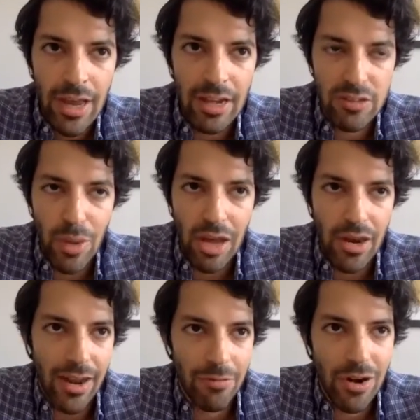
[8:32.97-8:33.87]
it's about
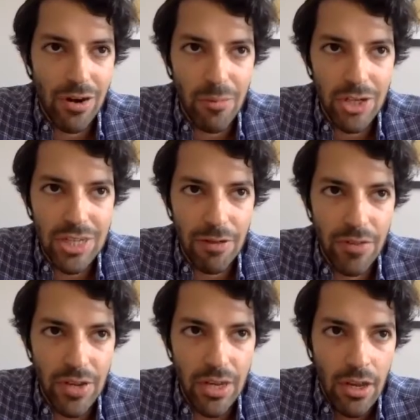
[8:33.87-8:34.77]
like very much, I
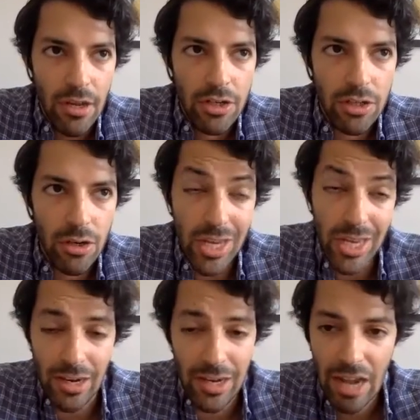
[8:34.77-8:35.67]
think,
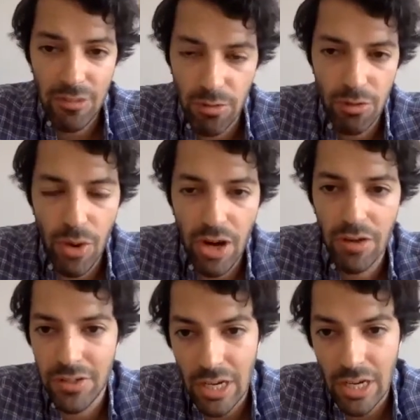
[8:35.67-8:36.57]
showing, and that's also
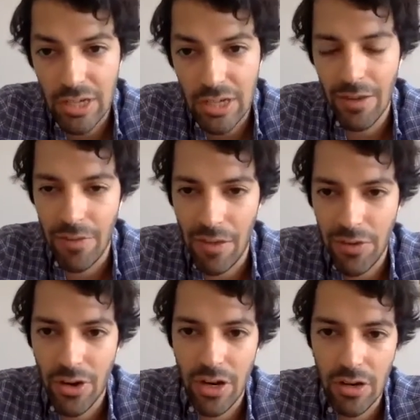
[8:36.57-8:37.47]
relevant actually if
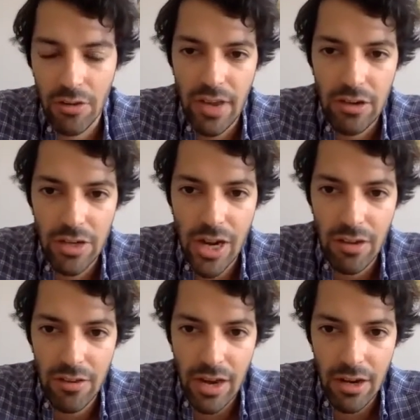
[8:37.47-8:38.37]
you are in a sector that
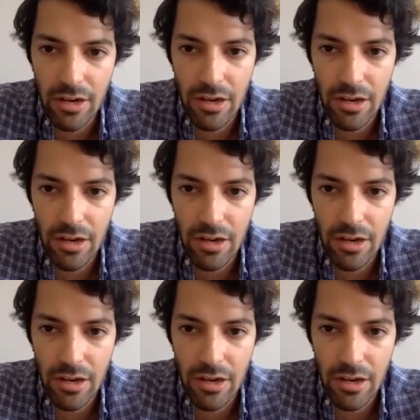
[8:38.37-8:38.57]
is like